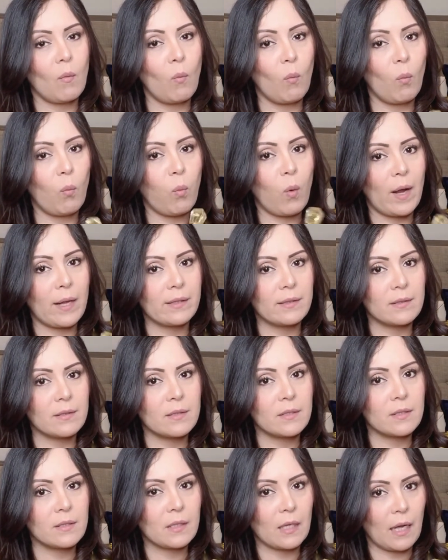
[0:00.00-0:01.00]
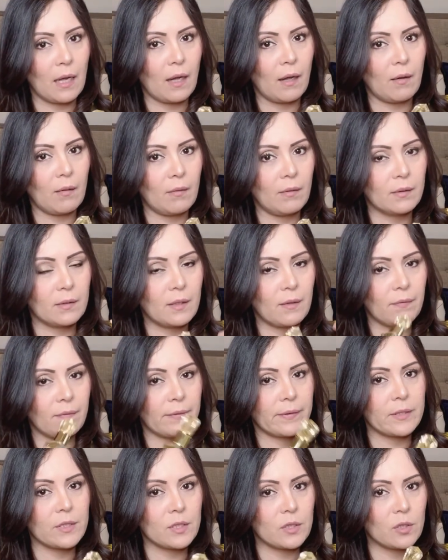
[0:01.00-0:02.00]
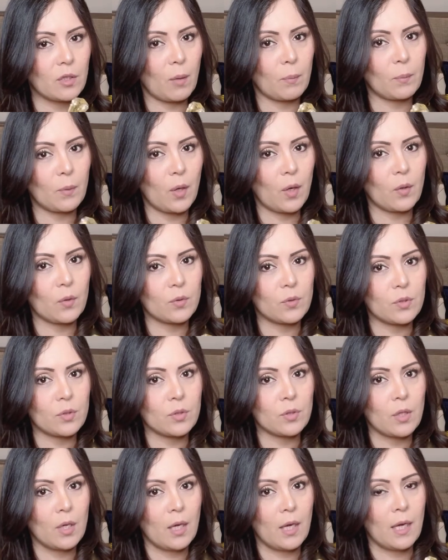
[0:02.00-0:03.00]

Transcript: once the first top notes